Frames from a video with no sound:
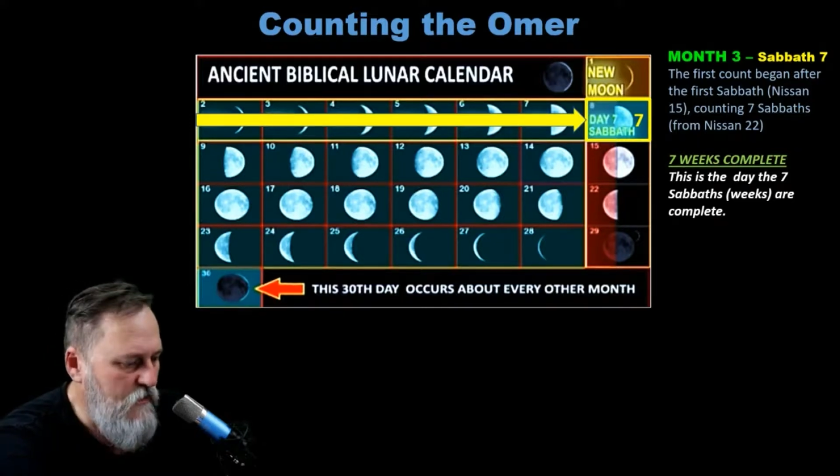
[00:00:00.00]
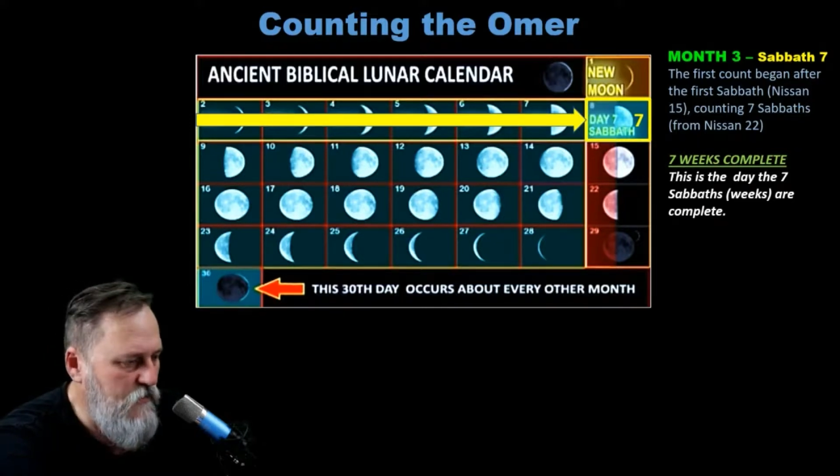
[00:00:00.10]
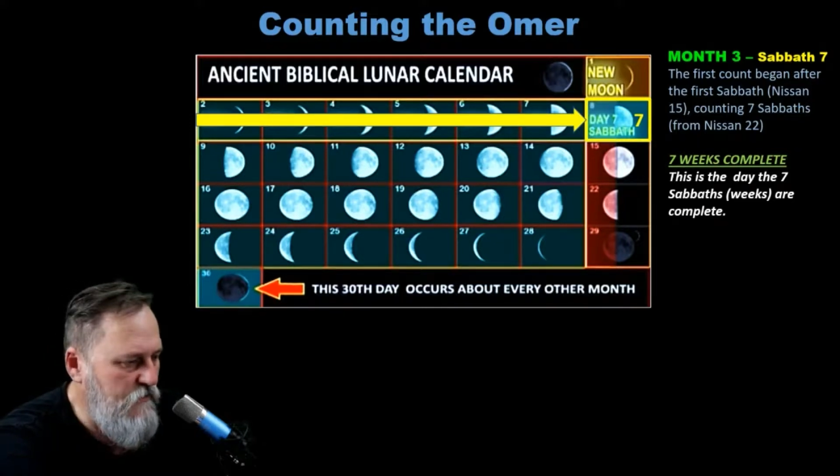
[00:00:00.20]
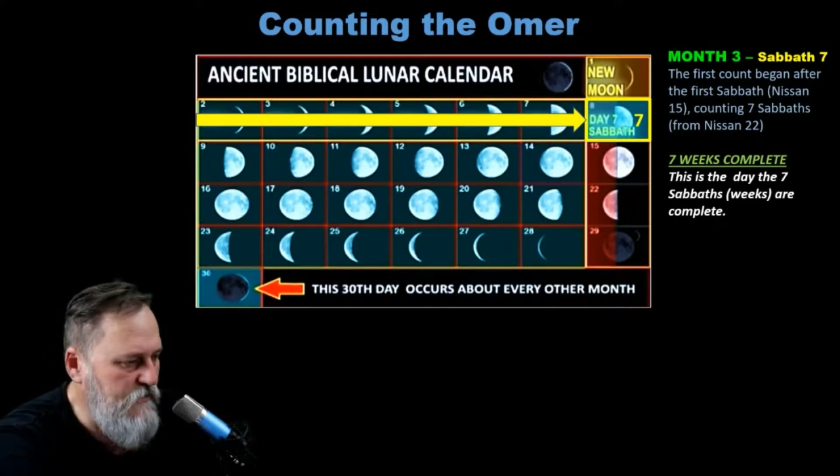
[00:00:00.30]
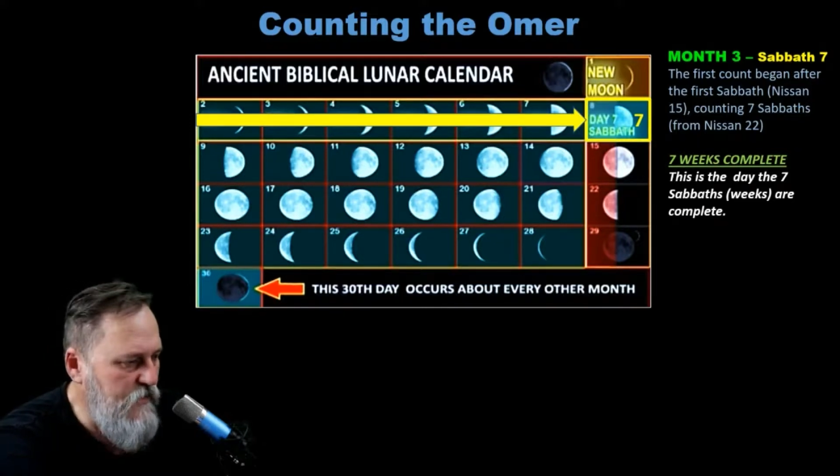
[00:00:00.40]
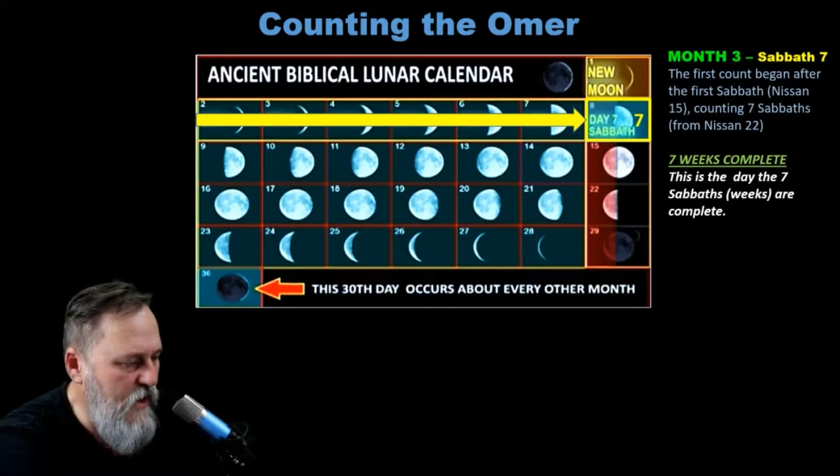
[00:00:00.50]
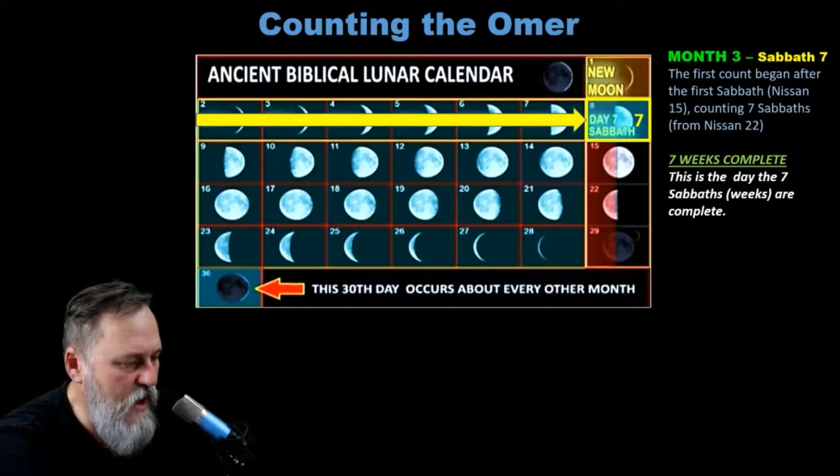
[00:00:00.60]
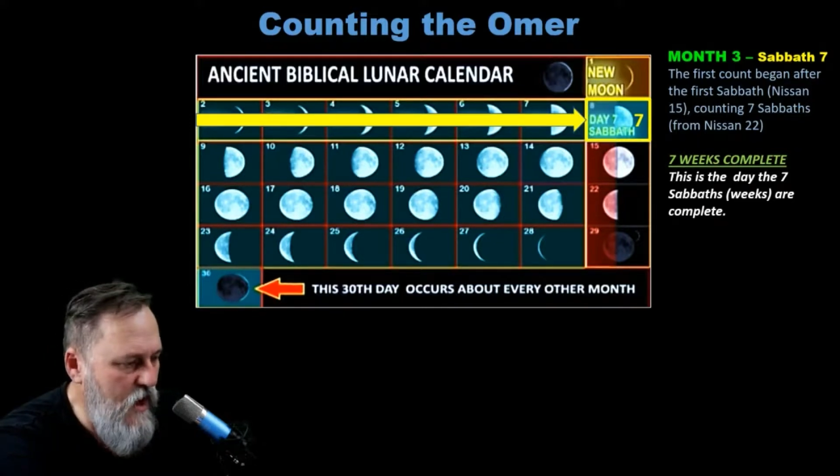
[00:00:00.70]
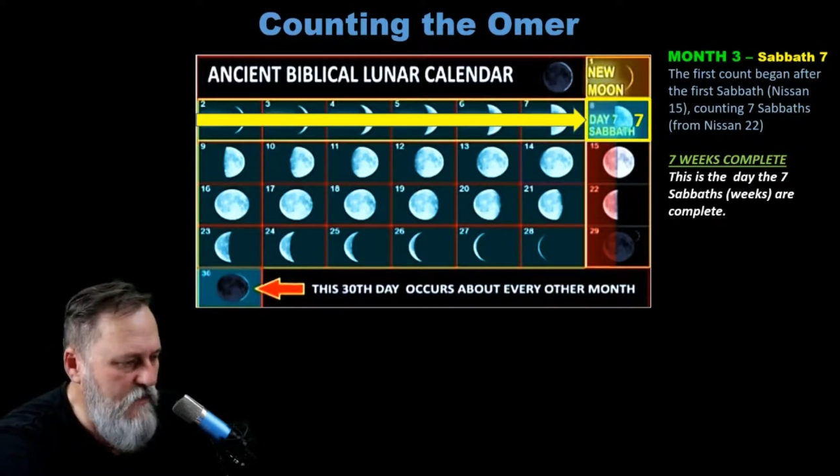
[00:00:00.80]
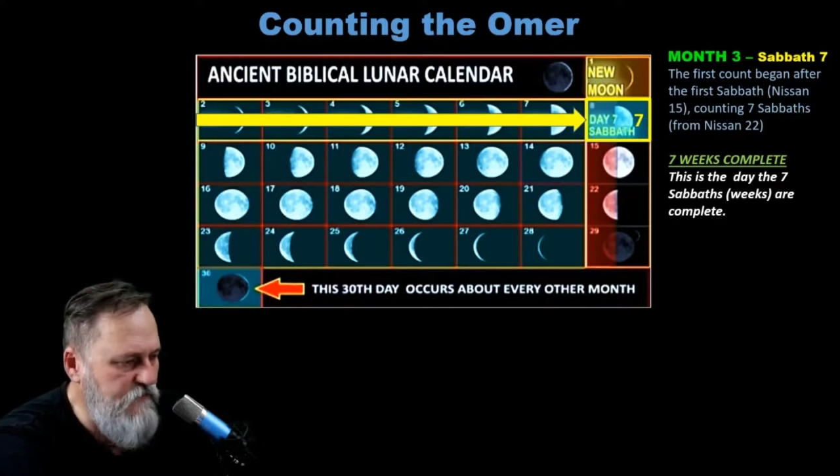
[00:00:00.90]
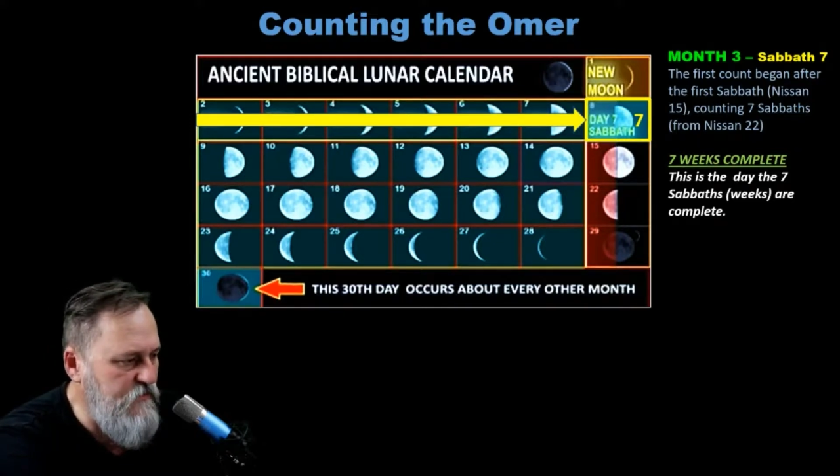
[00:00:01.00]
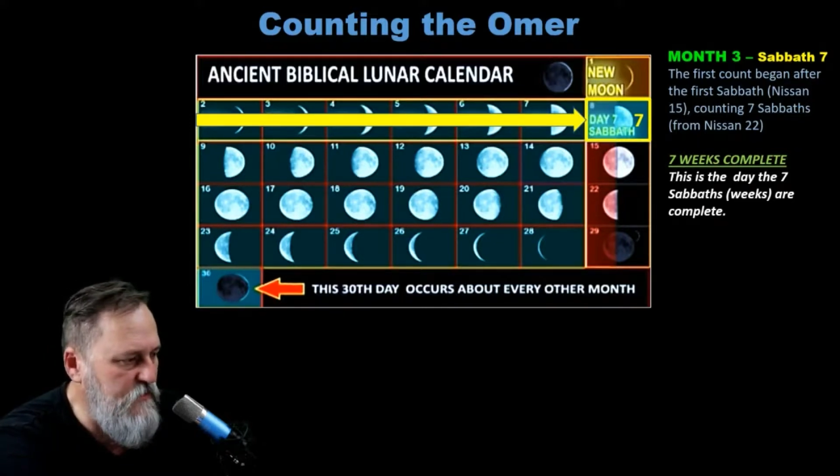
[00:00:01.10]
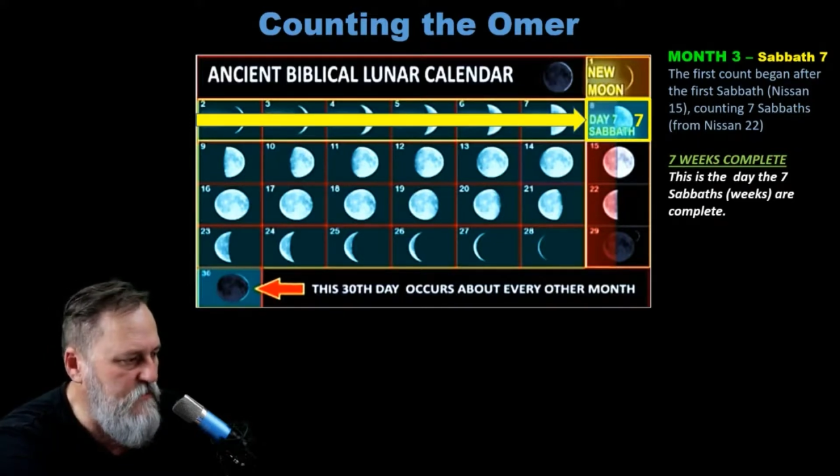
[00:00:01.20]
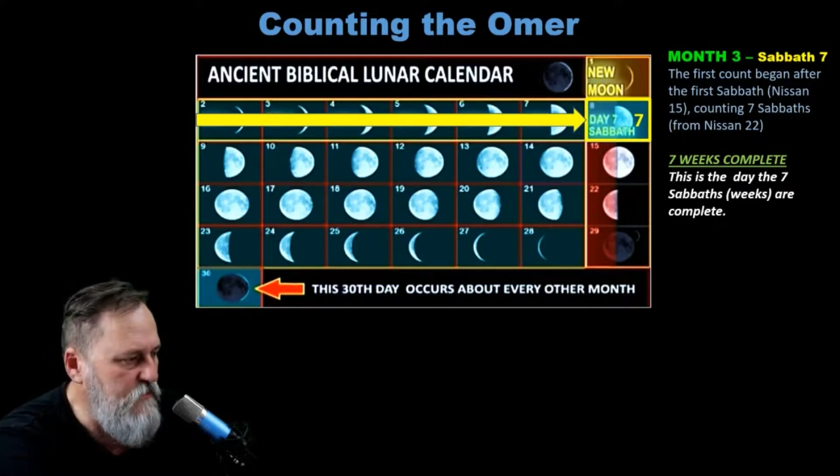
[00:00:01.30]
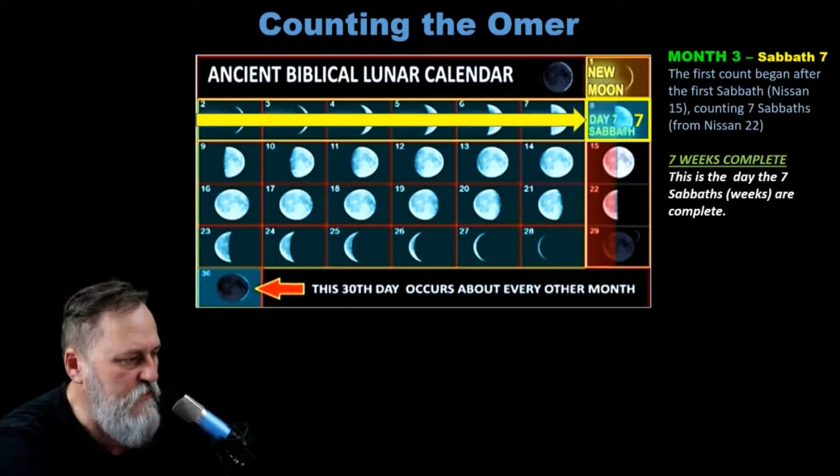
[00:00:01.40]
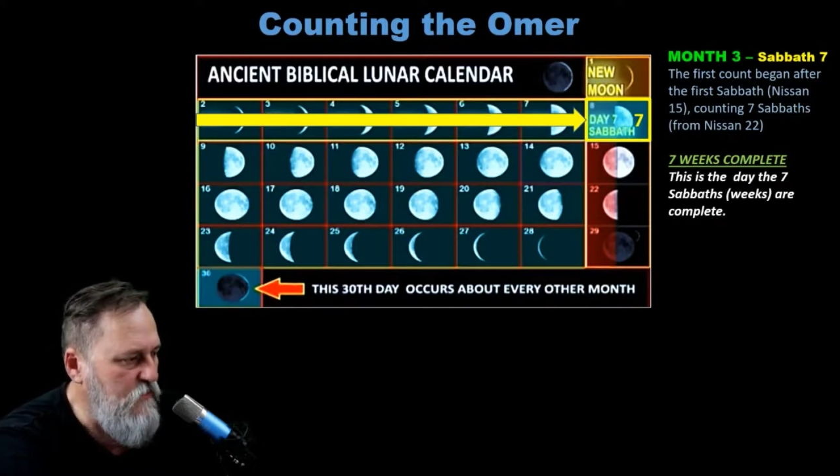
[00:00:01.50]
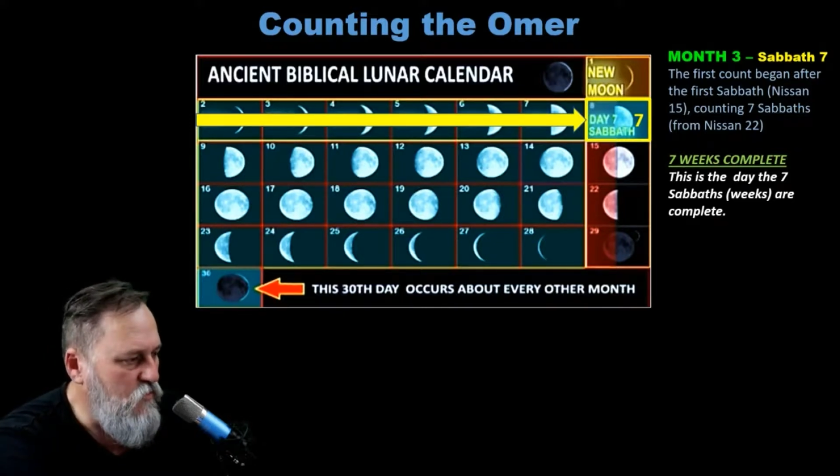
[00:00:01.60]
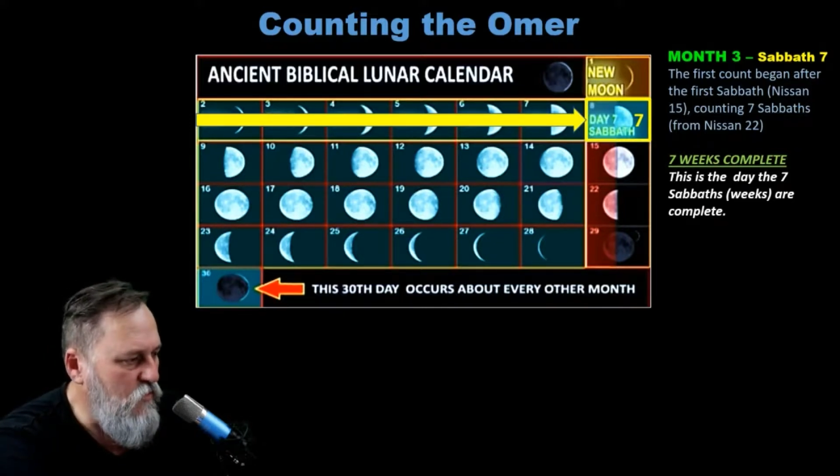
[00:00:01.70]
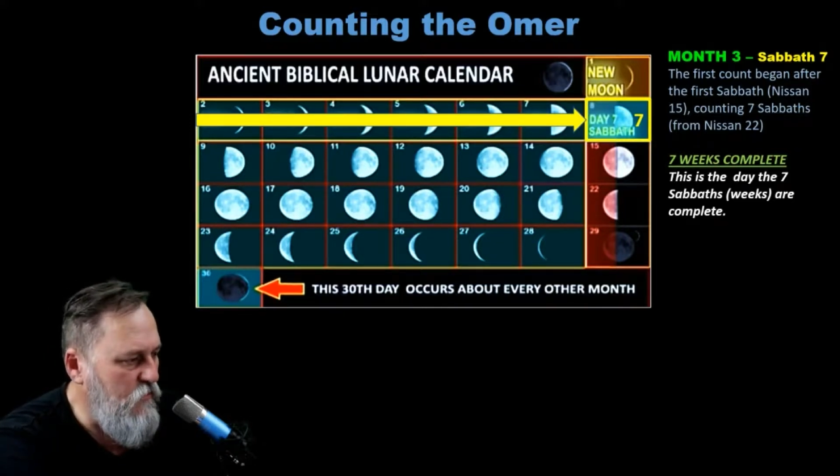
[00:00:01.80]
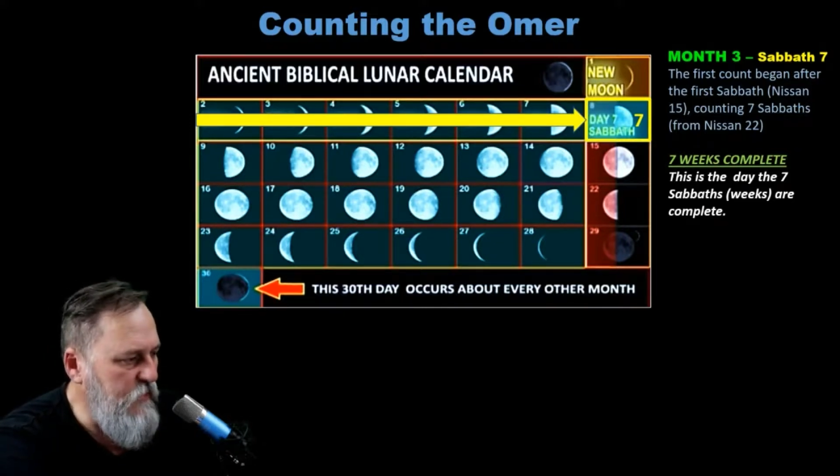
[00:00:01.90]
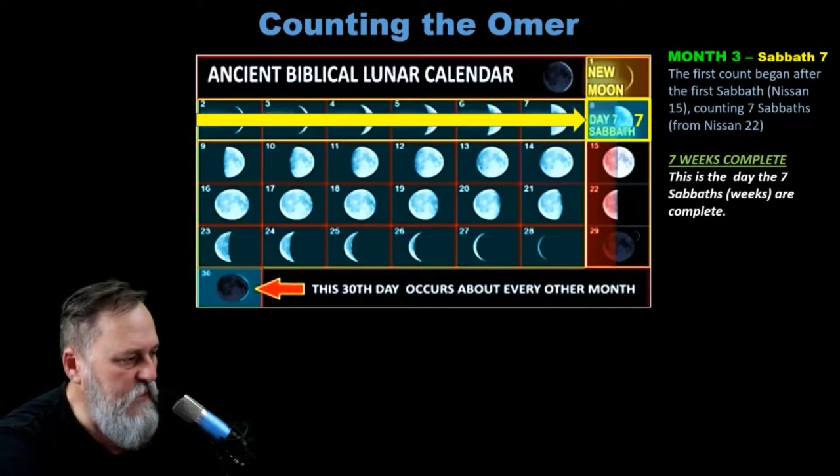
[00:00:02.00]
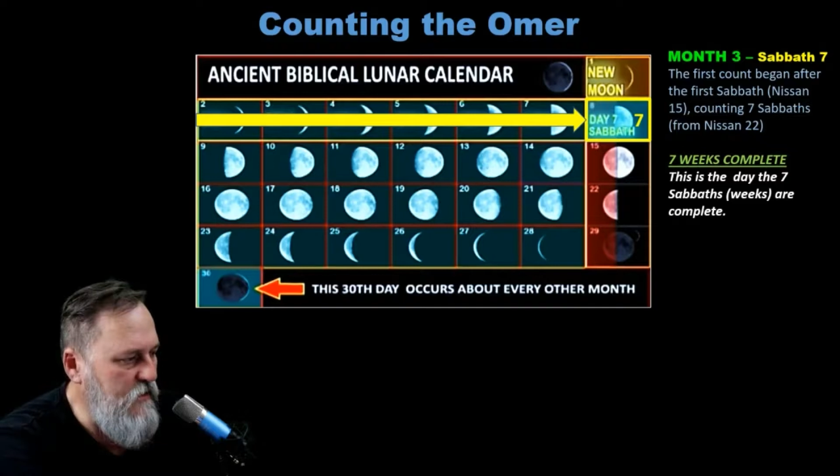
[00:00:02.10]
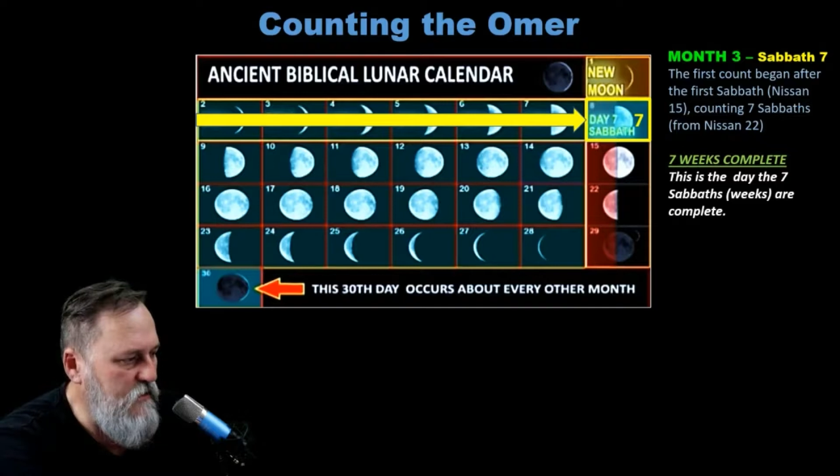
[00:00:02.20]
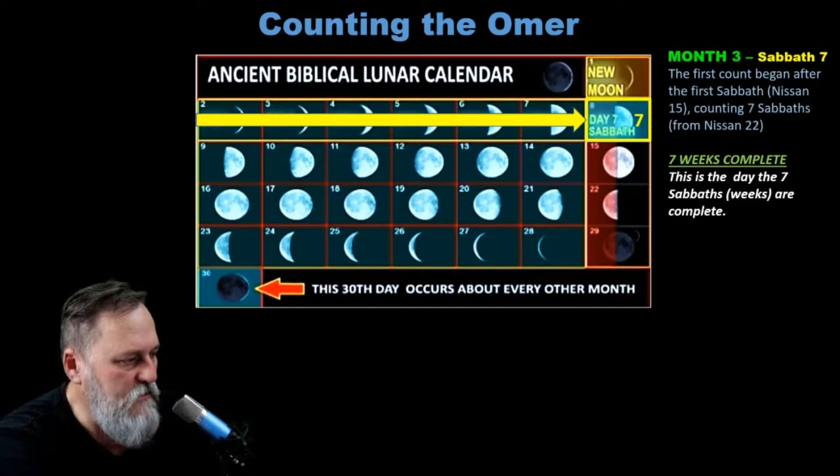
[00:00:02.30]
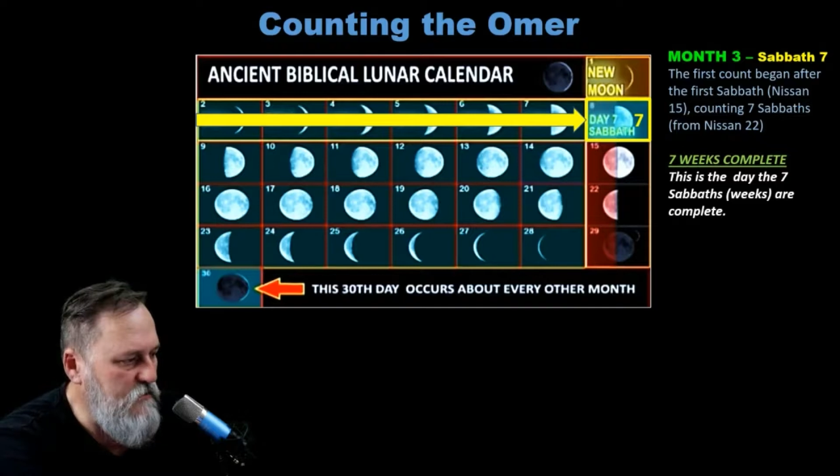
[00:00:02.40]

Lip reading: Now the day after will be